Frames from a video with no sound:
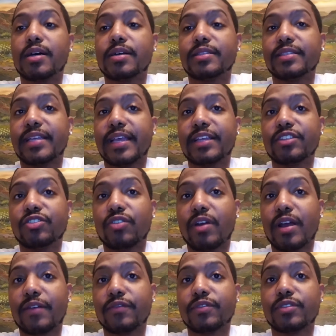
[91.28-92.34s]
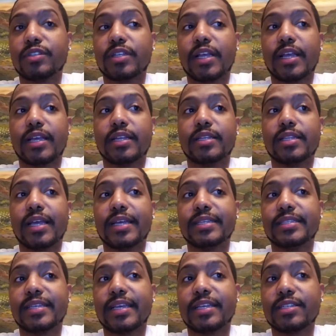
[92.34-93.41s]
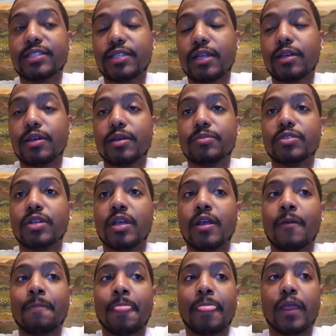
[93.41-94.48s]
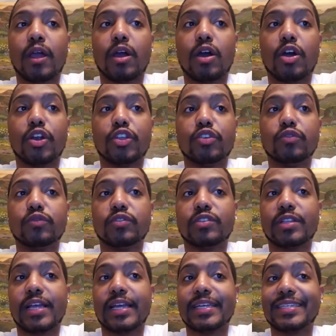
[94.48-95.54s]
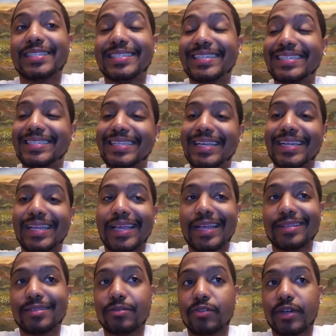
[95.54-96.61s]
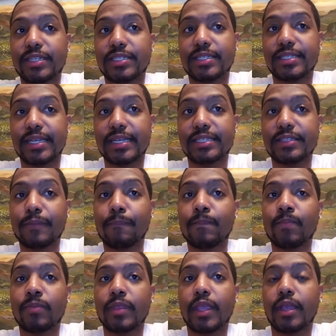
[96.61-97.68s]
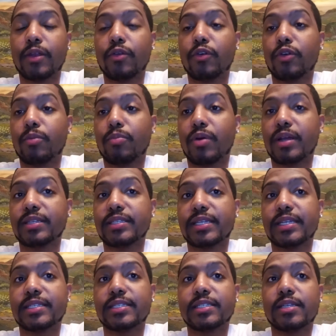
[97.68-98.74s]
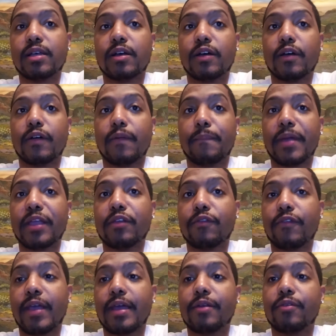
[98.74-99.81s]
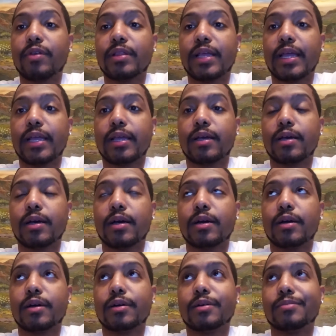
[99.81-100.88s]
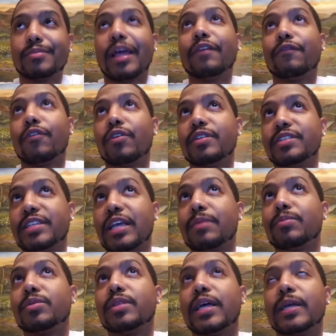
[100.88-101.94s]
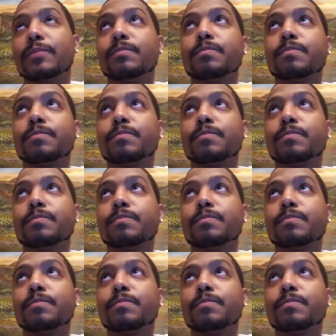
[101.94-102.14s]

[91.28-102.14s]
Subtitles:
Test drivers and test stubs are used to assist in the integration testing and during the processes of manufacturing. For example,